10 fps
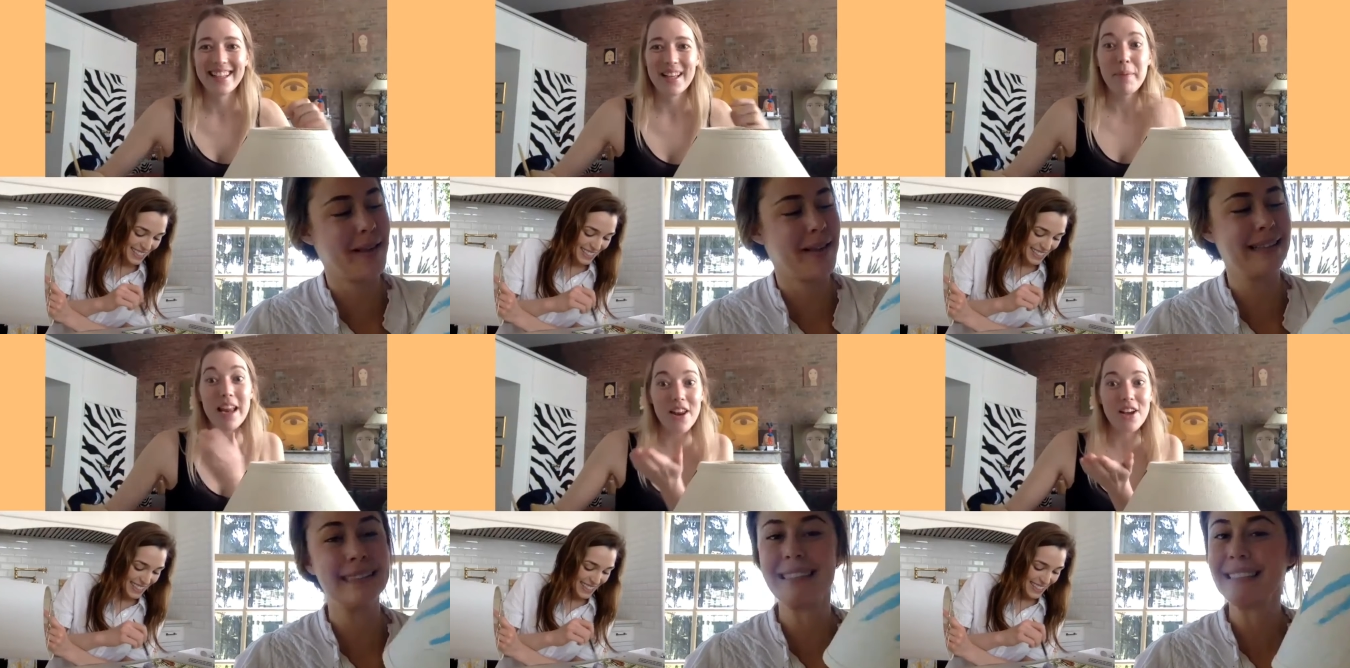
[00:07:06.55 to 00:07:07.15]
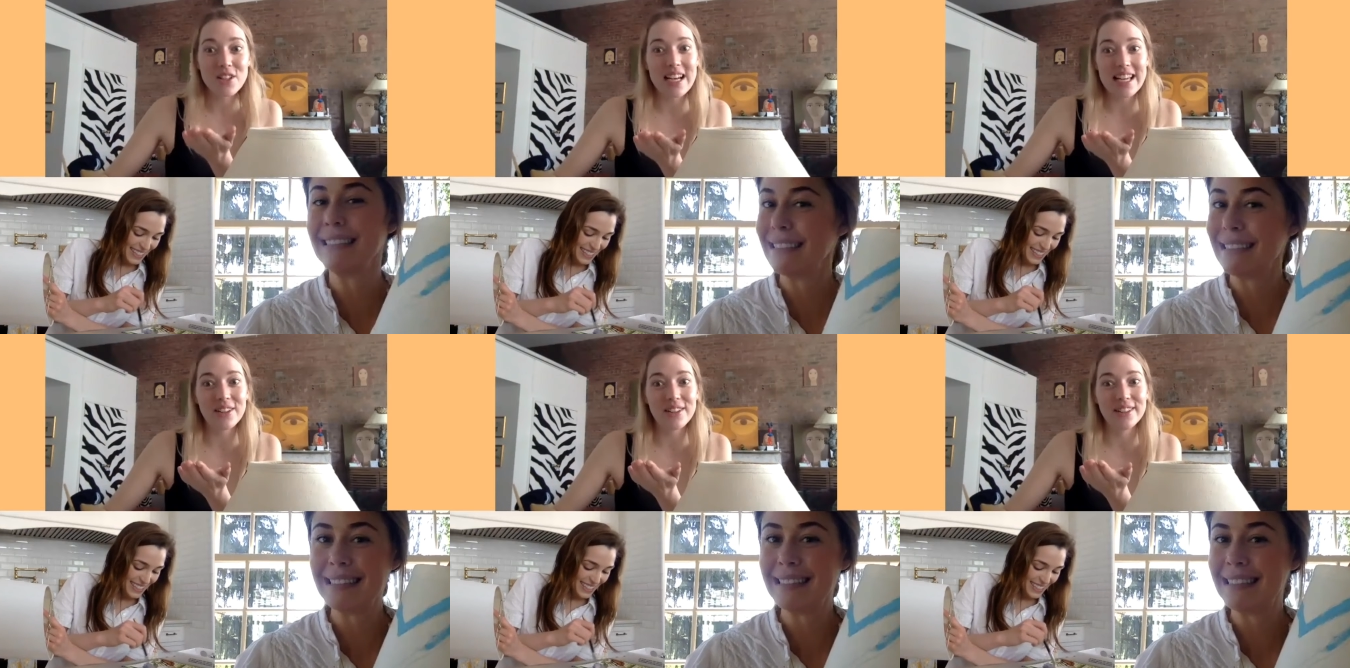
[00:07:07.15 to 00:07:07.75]
Speaker 1: looks really
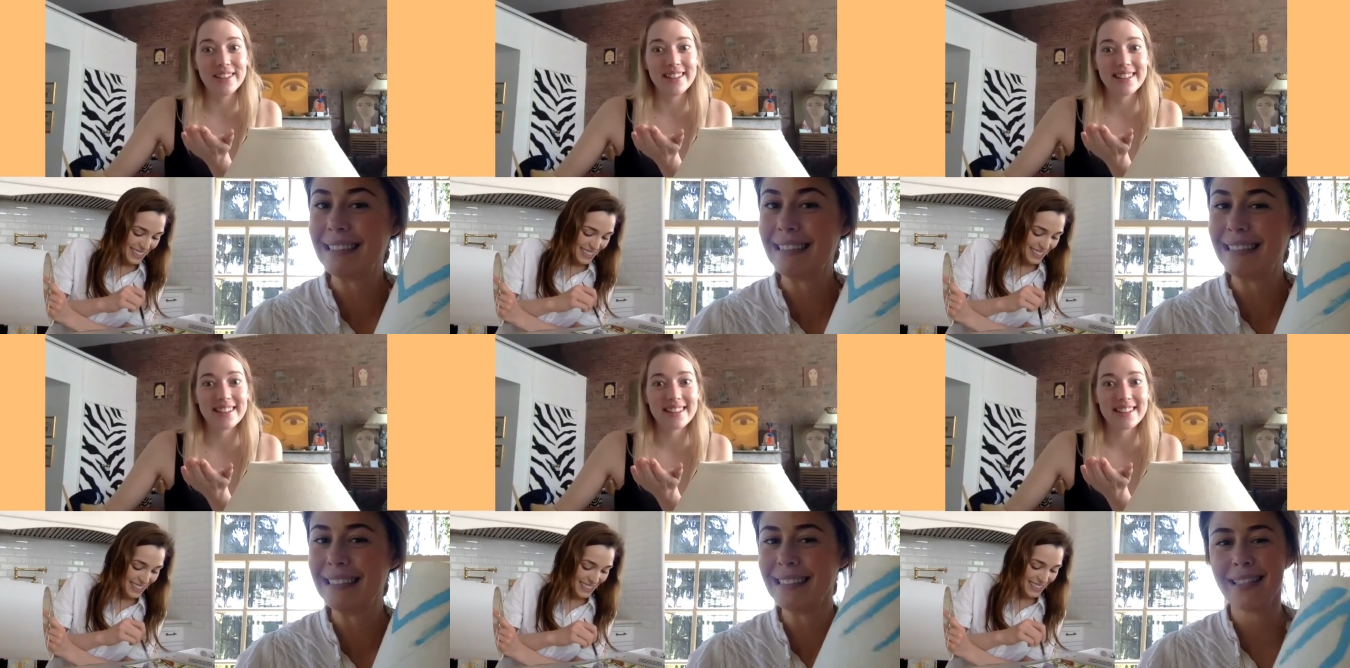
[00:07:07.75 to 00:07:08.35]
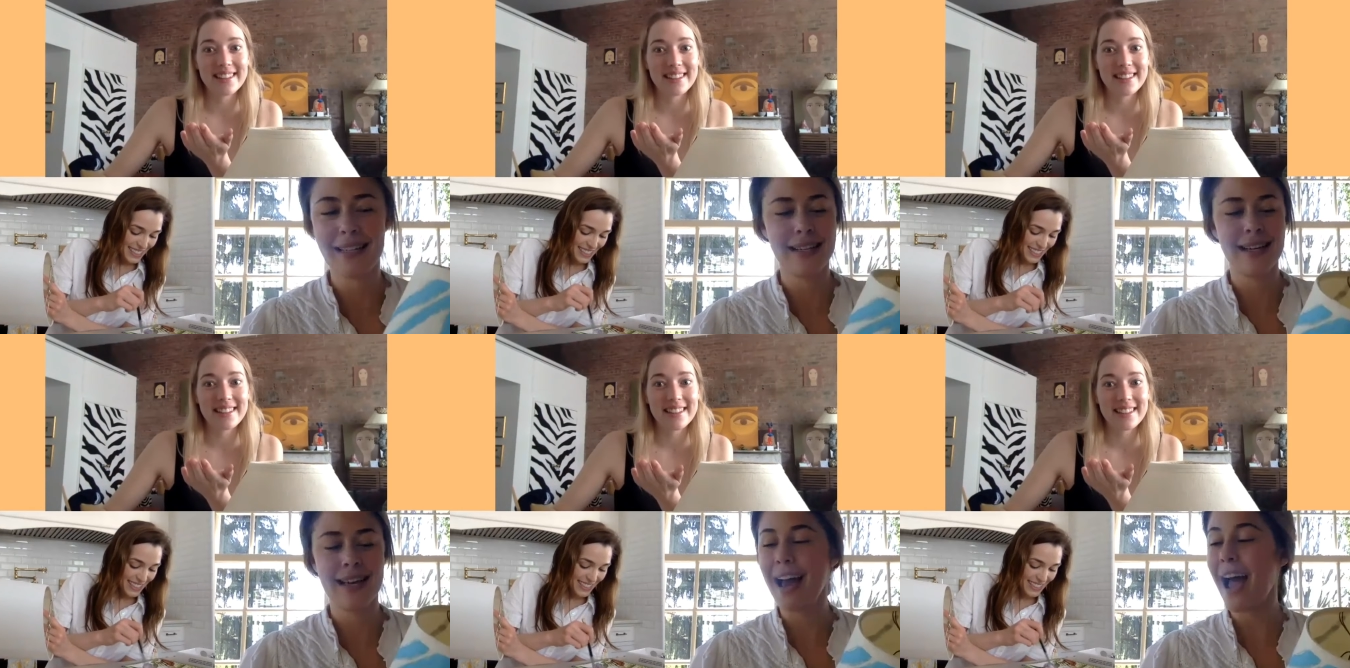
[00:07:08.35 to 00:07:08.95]
cool
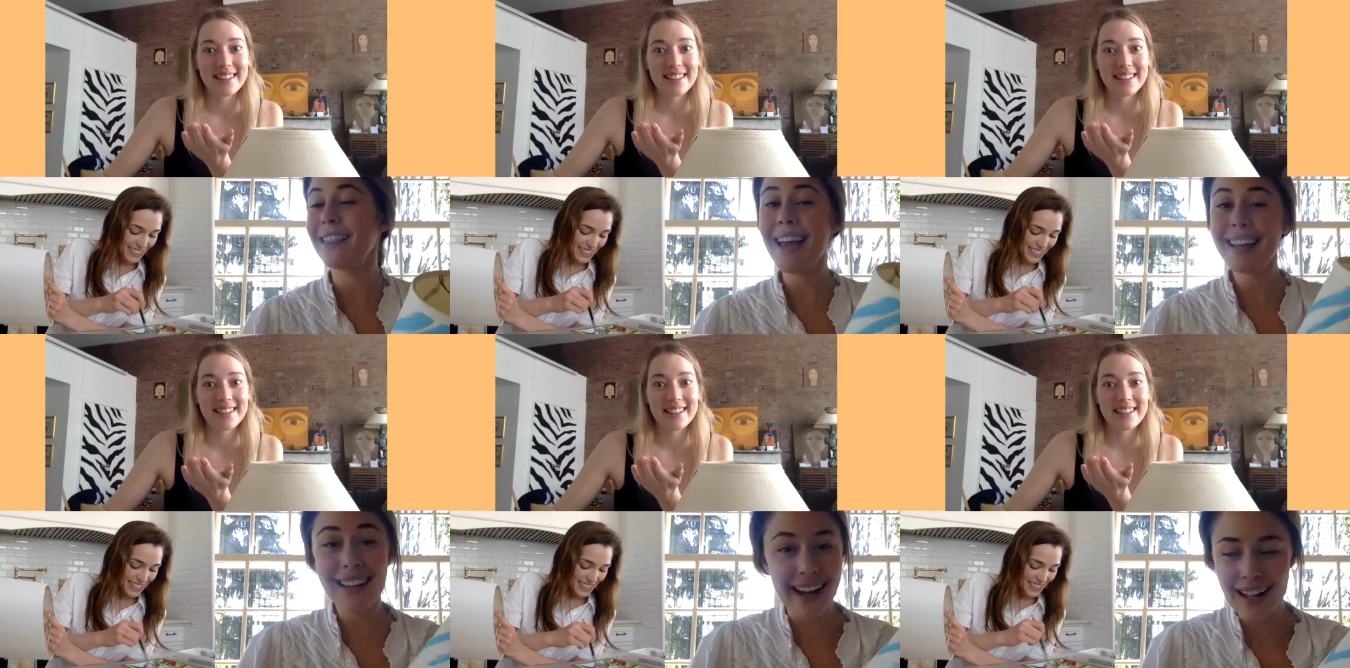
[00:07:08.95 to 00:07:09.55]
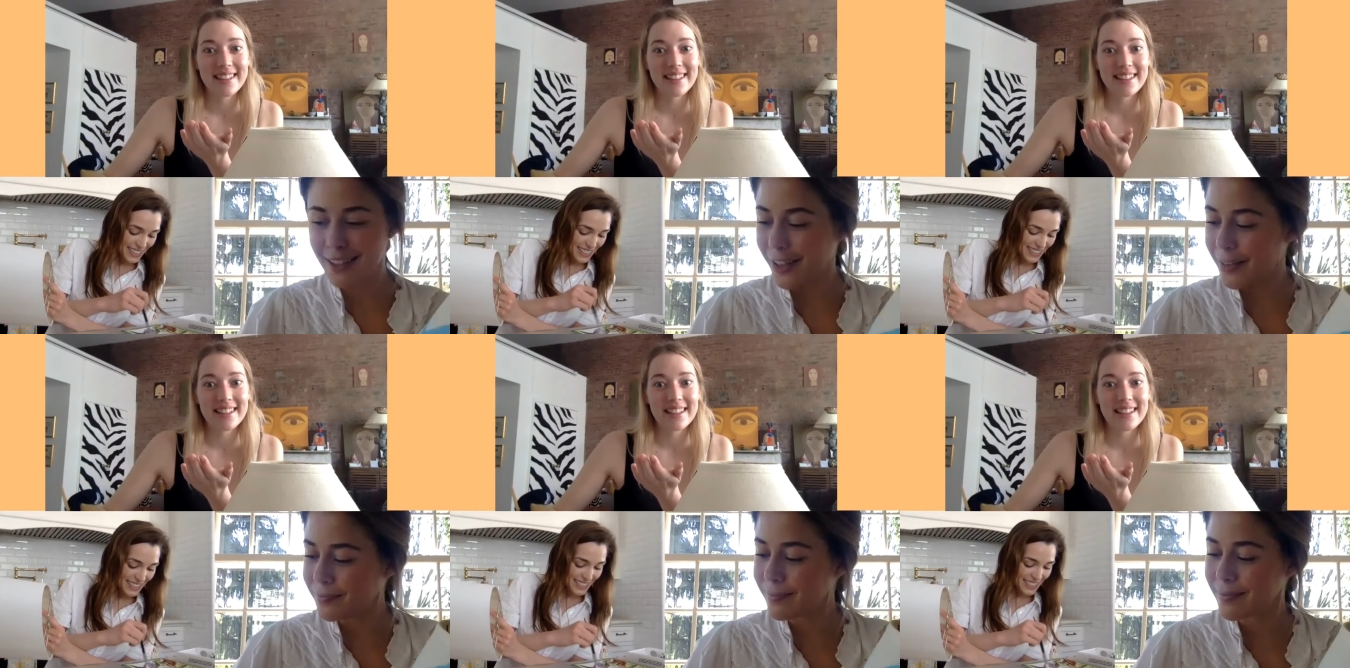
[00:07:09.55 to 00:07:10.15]
Speaker 2: i like the
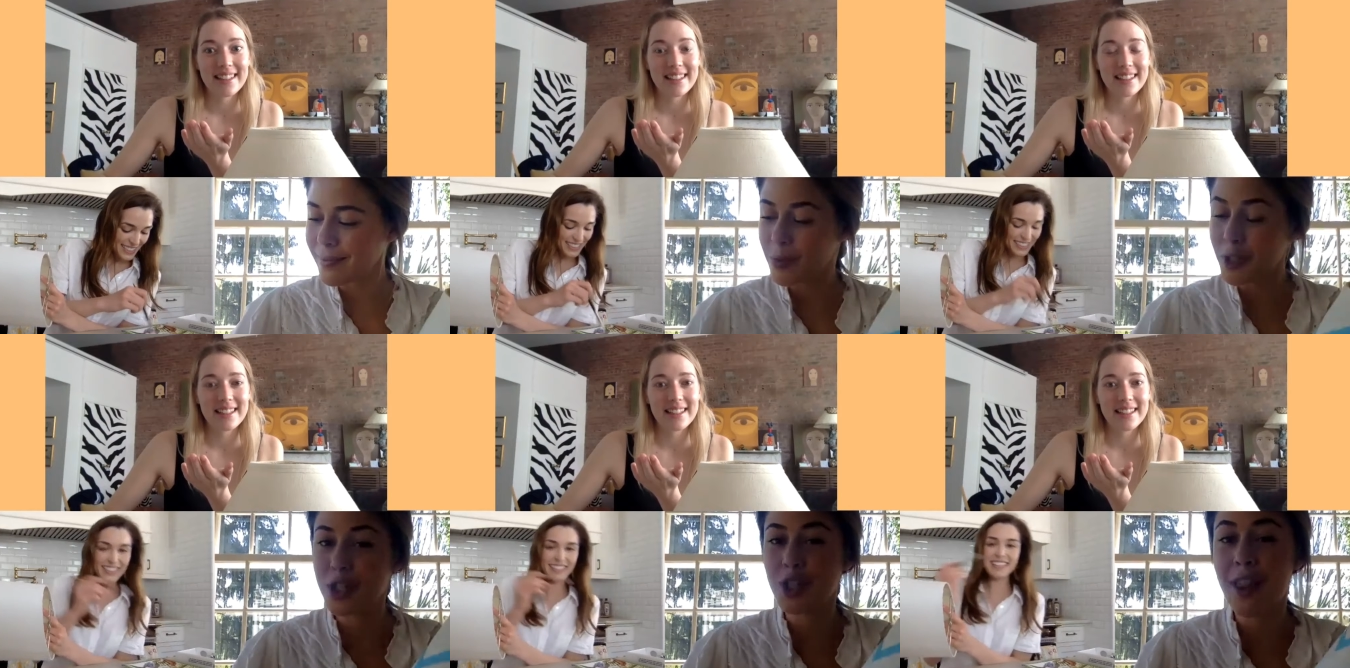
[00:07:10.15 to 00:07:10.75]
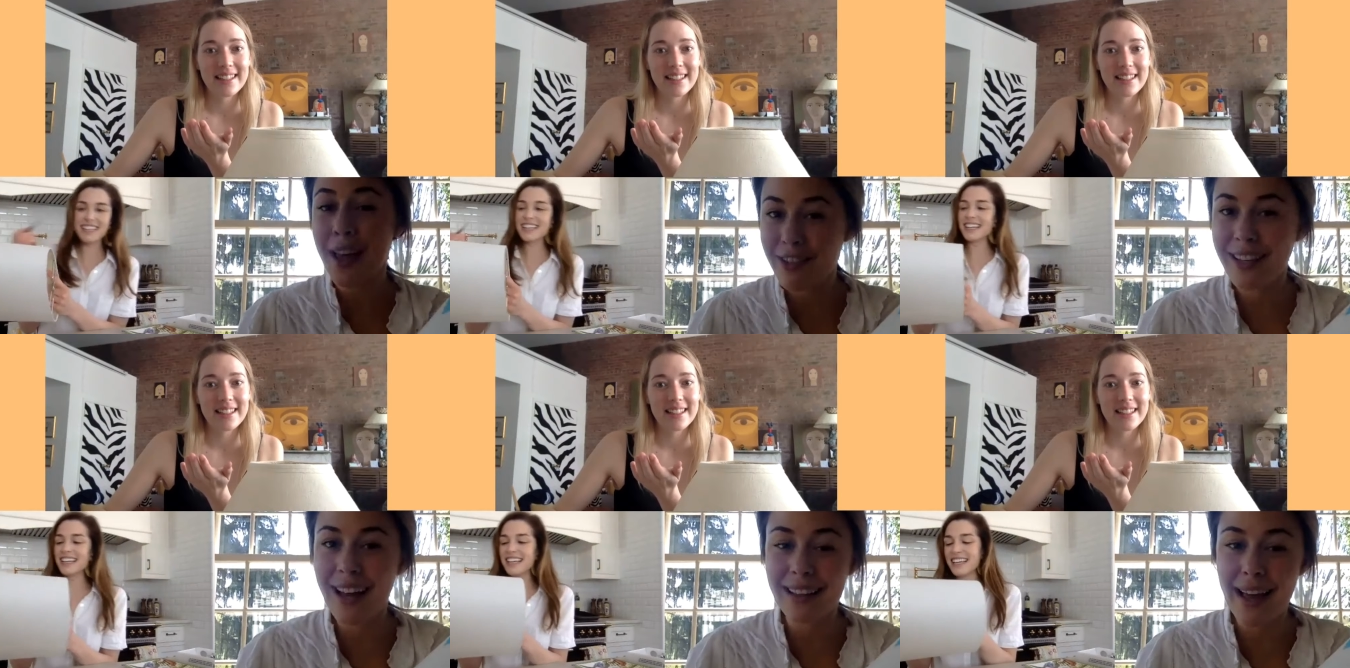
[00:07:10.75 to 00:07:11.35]
color which
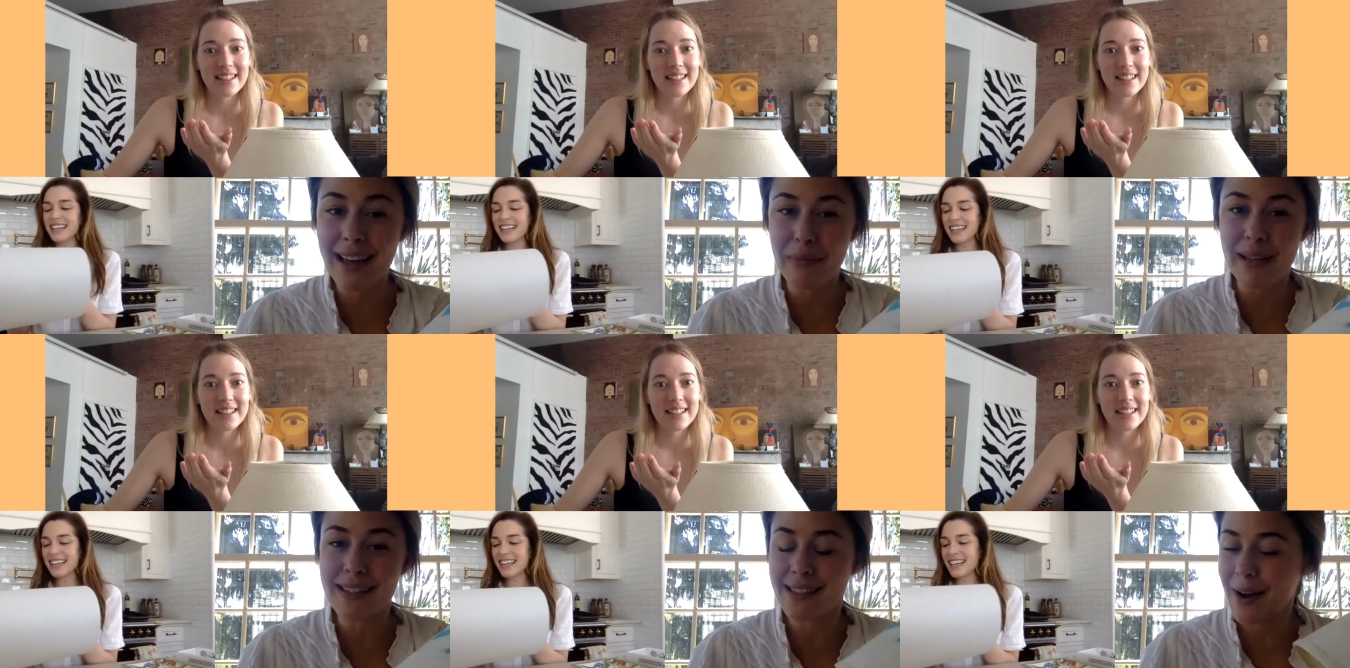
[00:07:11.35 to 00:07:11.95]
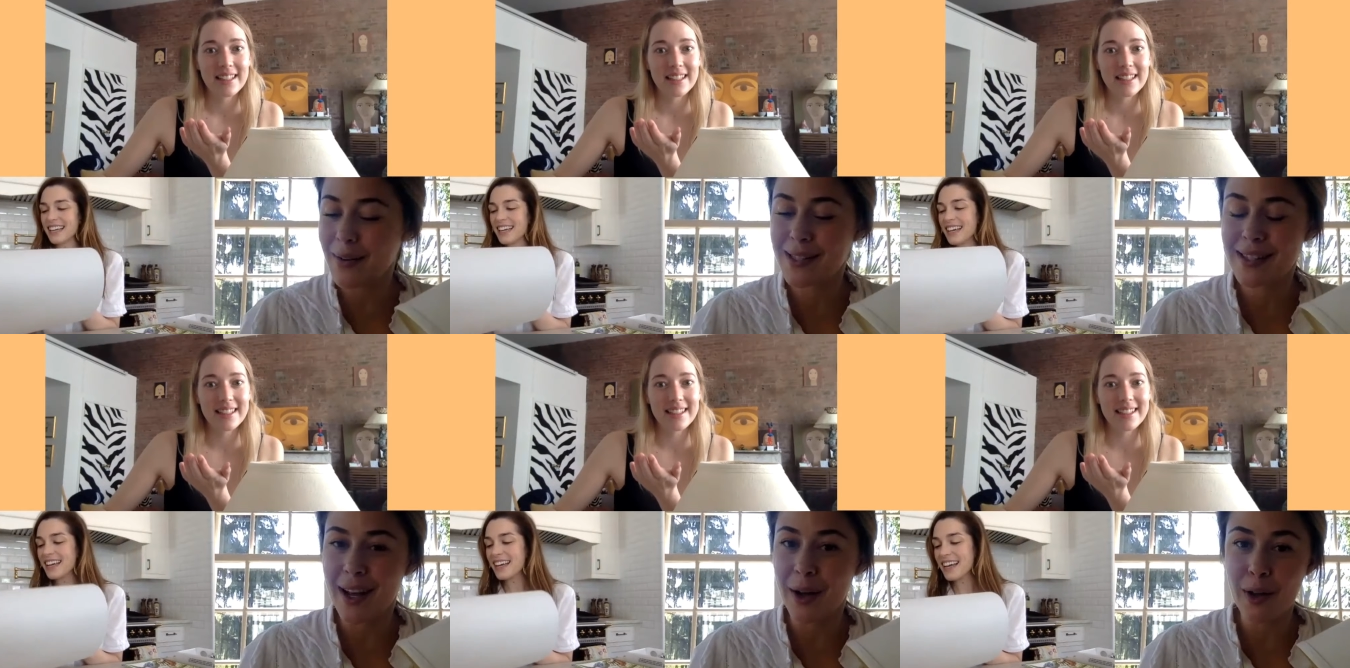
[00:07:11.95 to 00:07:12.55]
thankfully i like because now
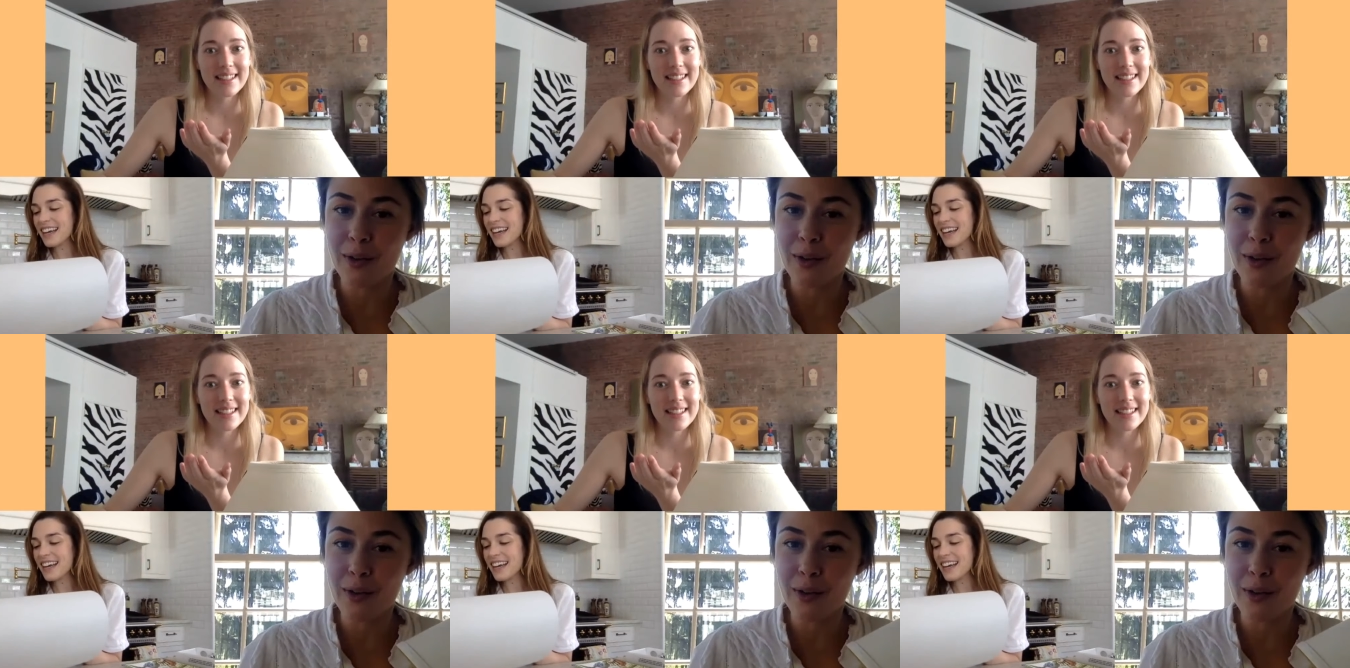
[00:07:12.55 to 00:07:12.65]
it's all